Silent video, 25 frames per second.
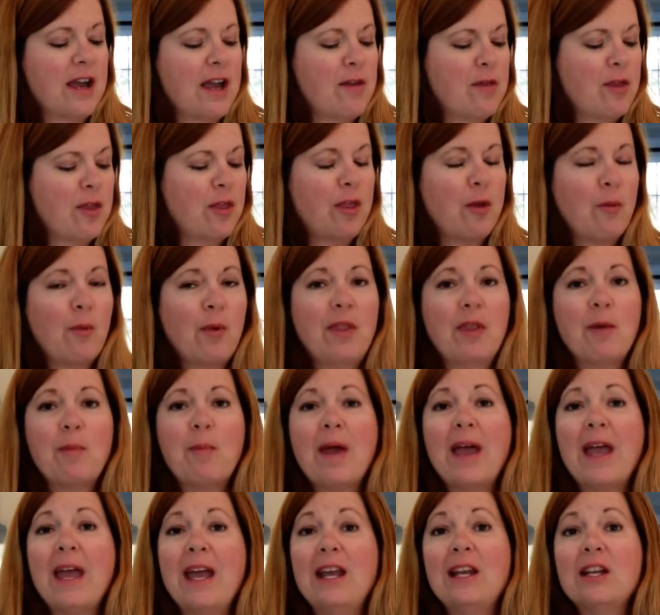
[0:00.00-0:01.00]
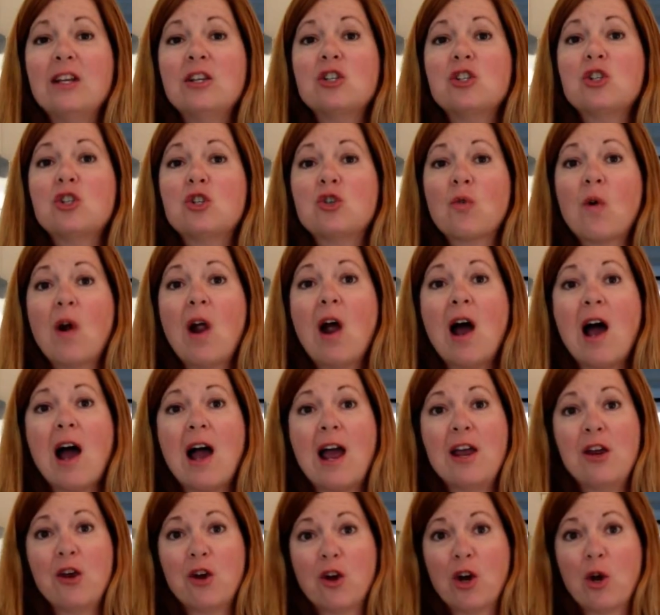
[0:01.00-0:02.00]
and then when the paint is
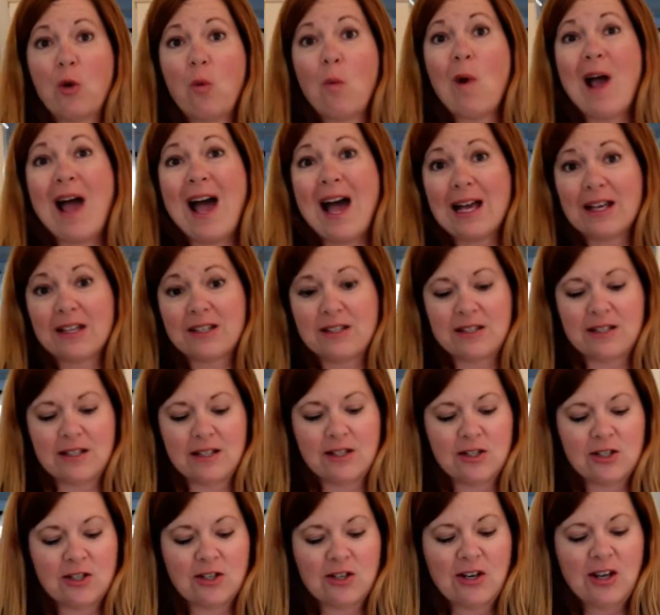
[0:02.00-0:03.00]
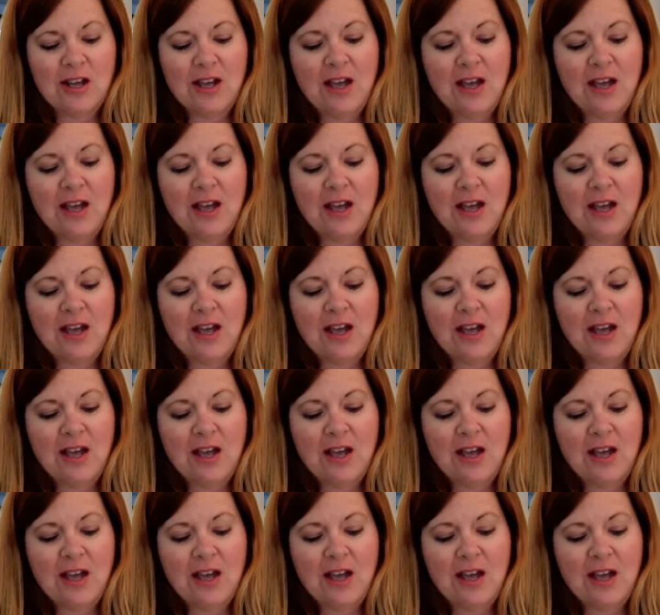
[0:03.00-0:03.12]
dry, you're going to wax it.